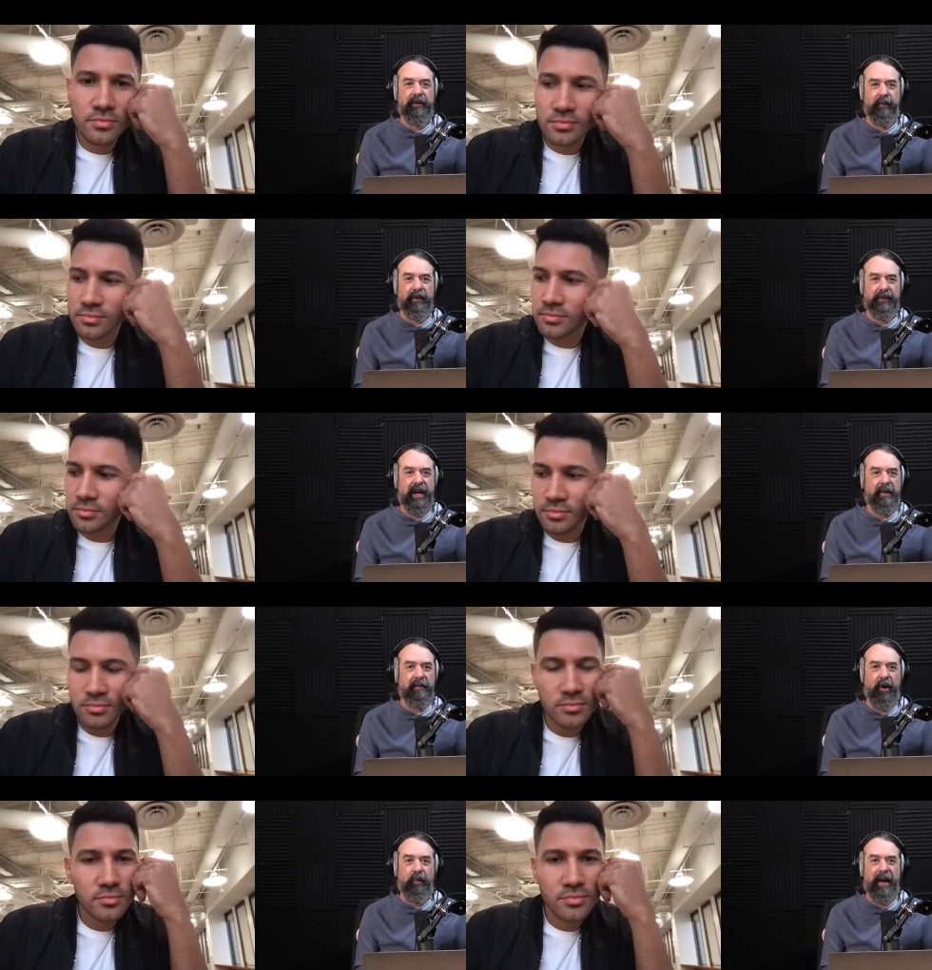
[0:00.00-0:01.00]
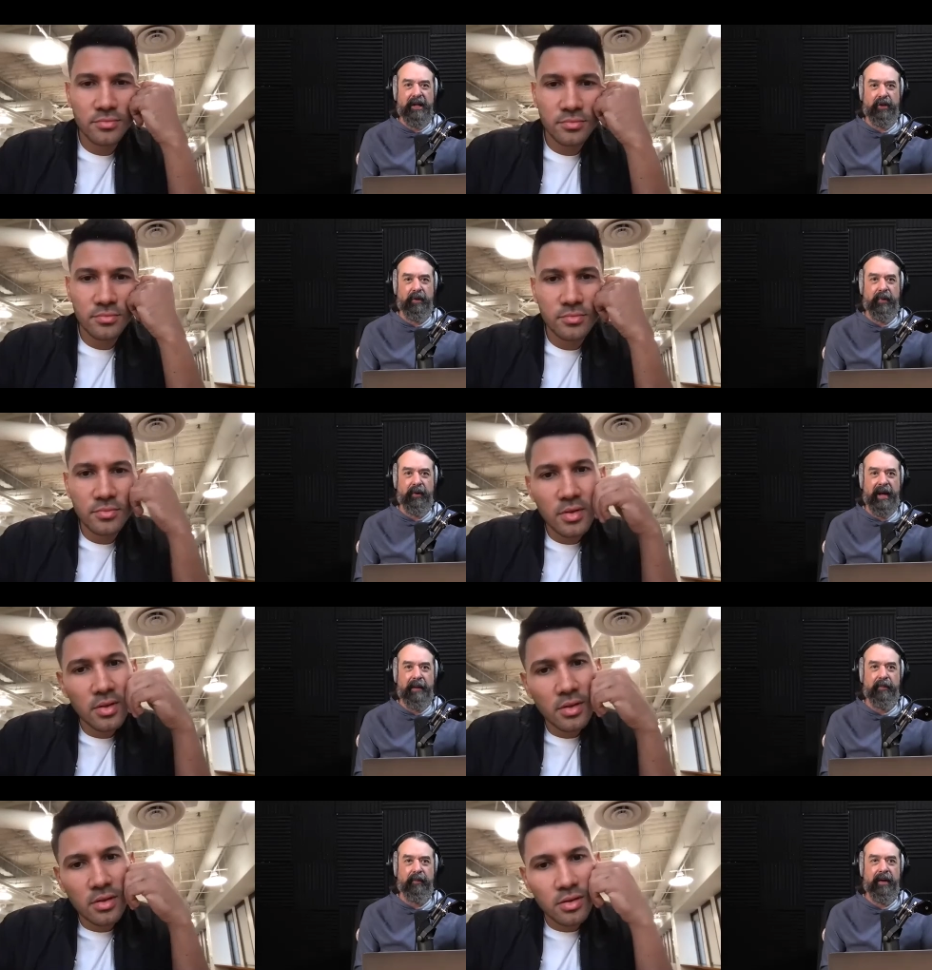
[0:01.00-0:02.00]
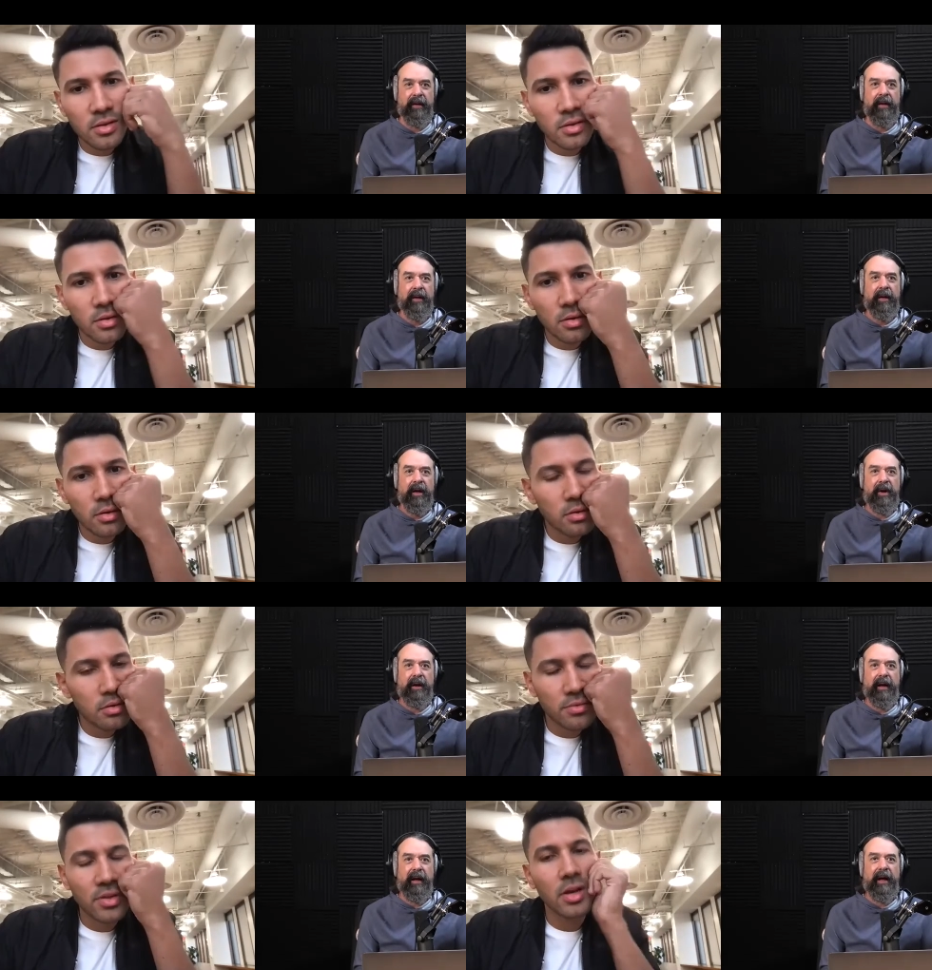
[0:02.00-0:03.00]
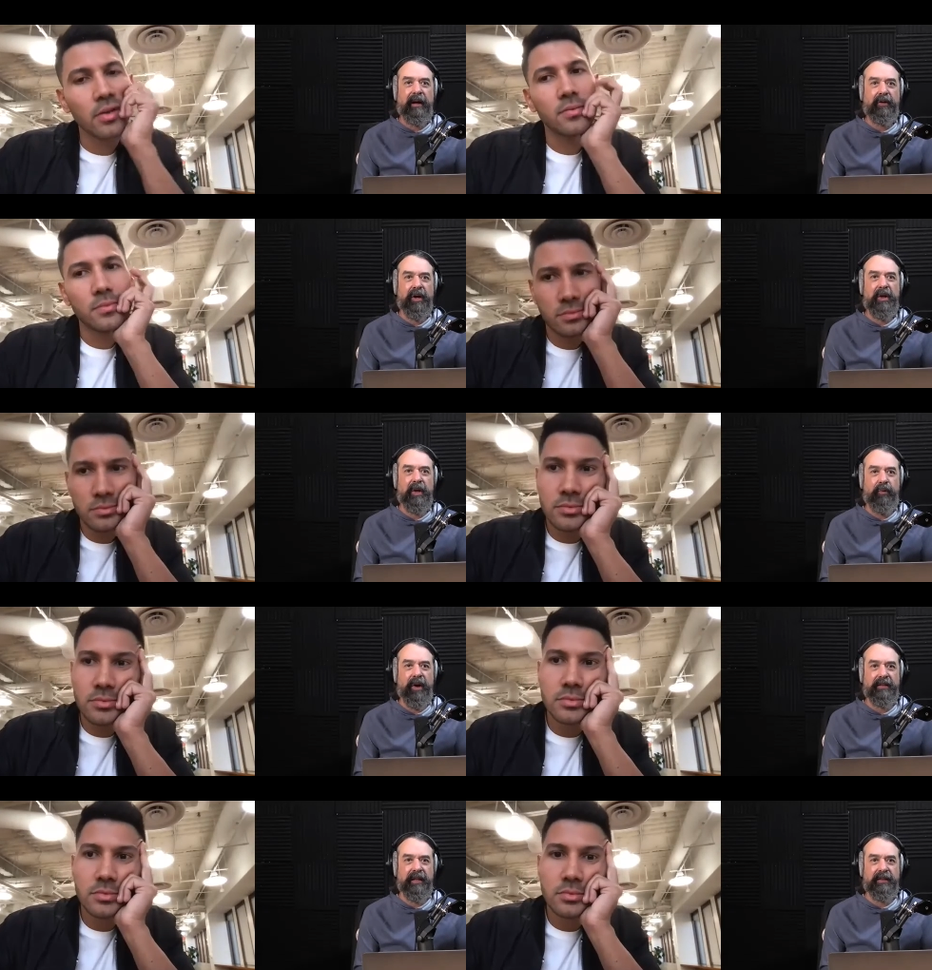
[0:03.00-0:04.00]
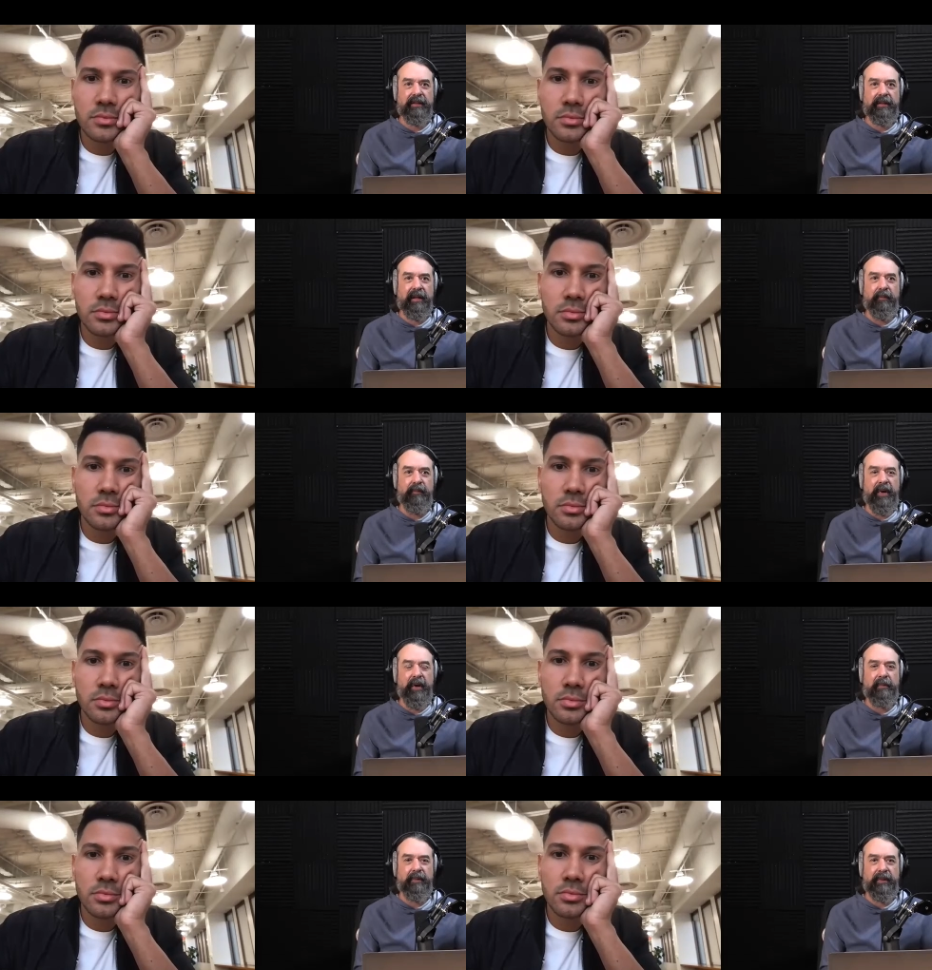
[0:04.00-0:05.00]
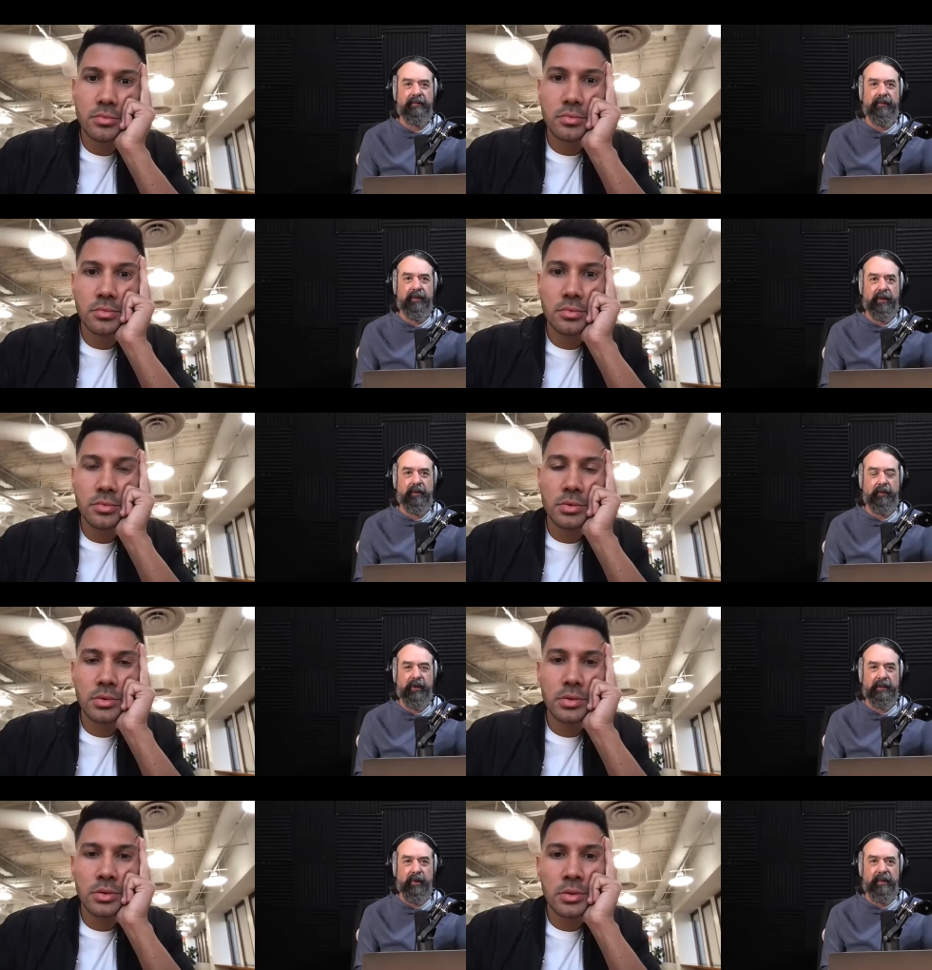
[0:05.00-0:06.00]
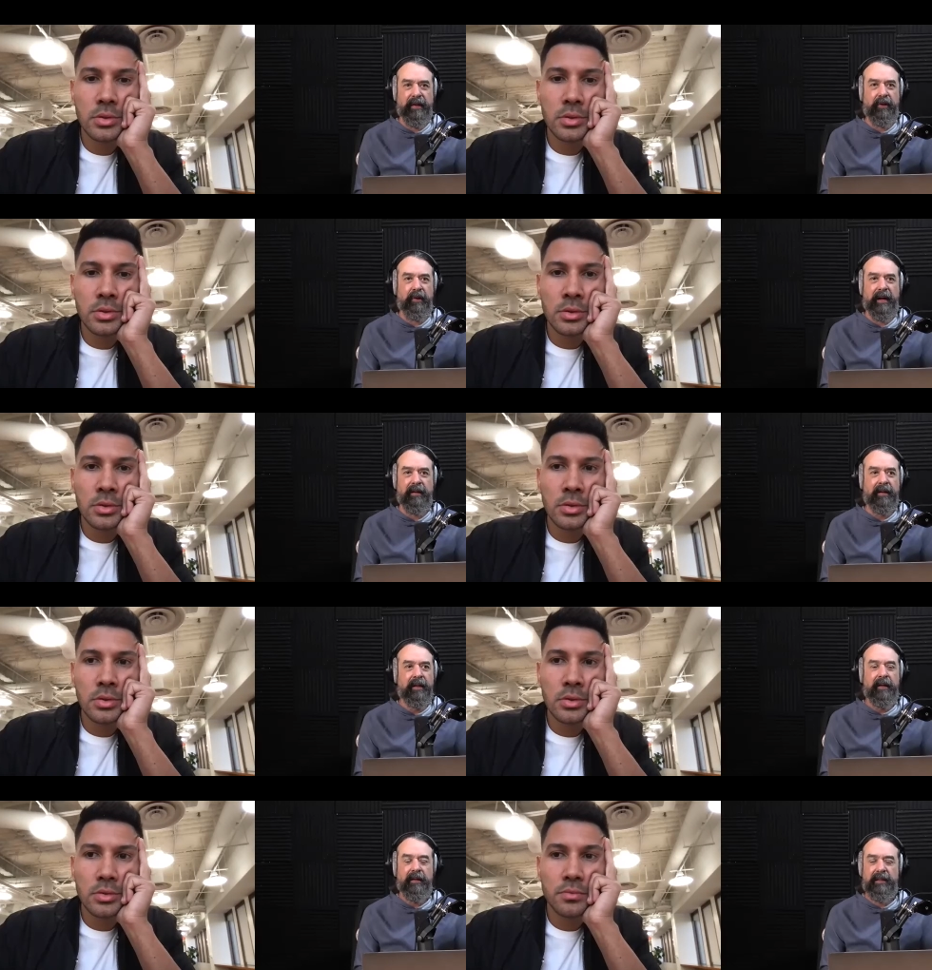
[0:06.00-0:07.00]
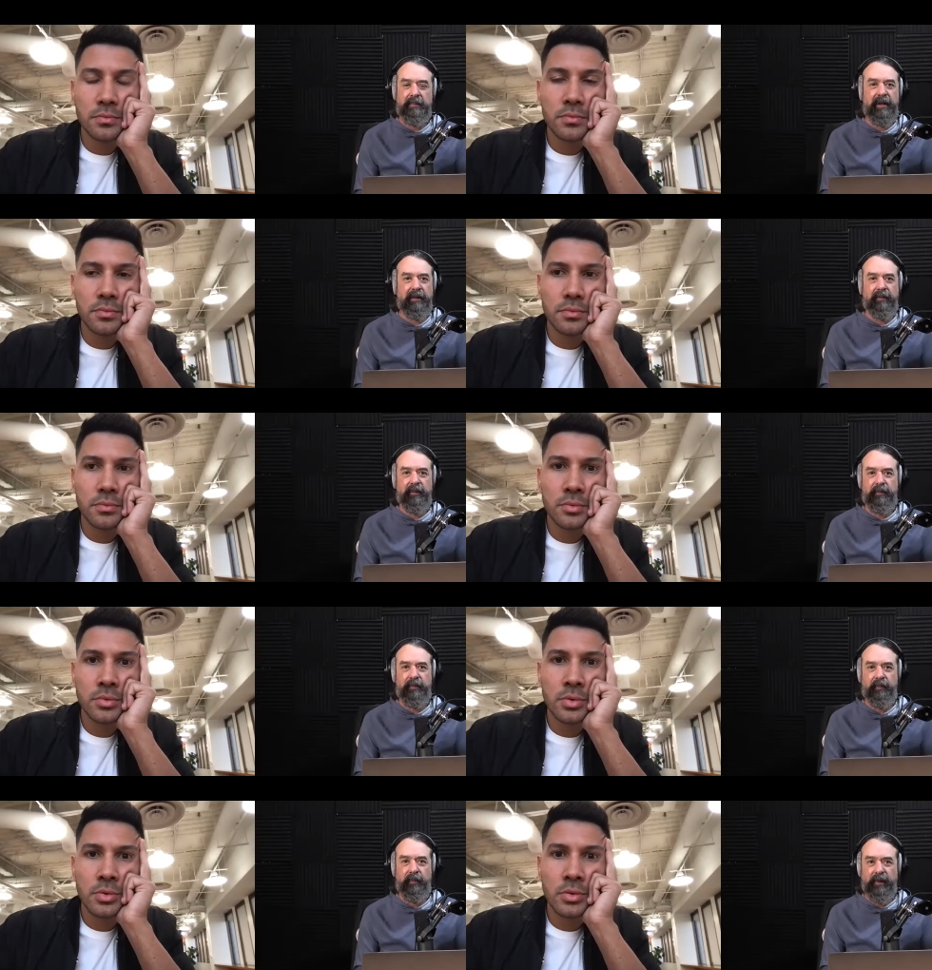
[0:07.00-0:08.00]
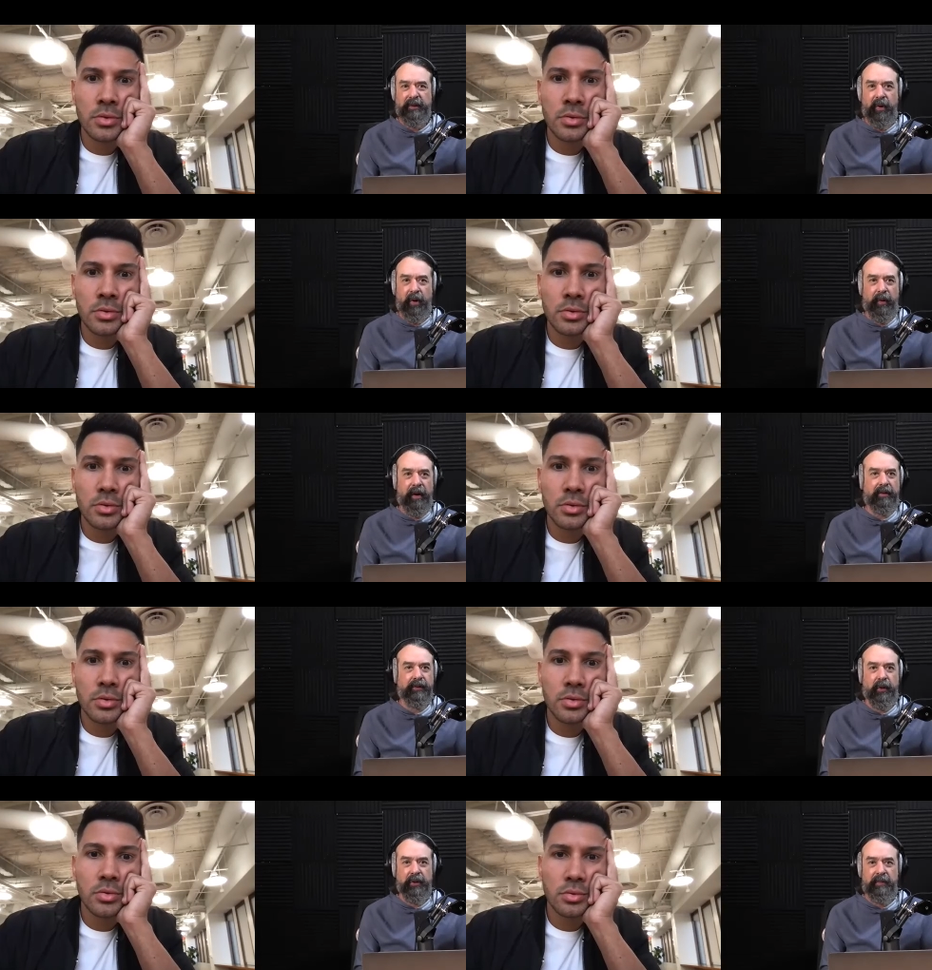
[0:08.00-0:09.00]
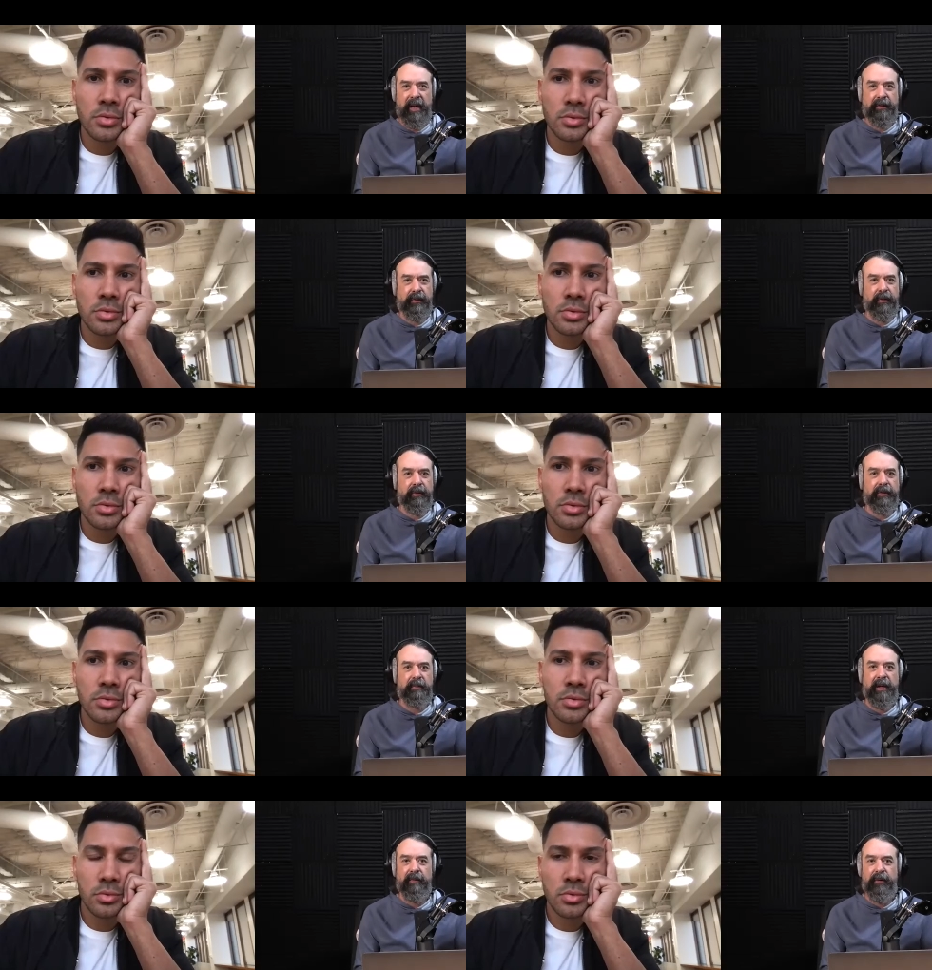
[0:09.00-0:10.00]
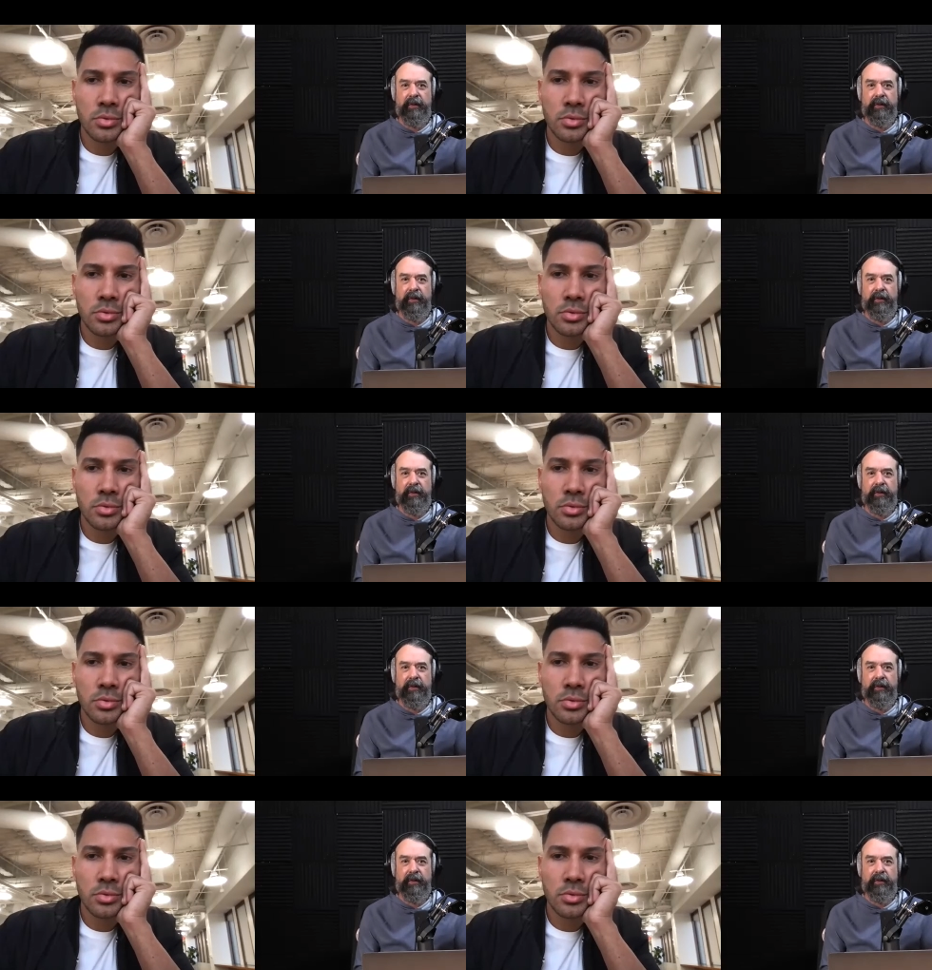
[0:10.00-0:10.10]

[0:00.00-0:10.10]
Speaker 1: the first time and all magic compared happened right. But mm-hmm. talk about the process to build up stuff to your, to this point, right? Did you like speaking small crowds, Toastmasters, speaking for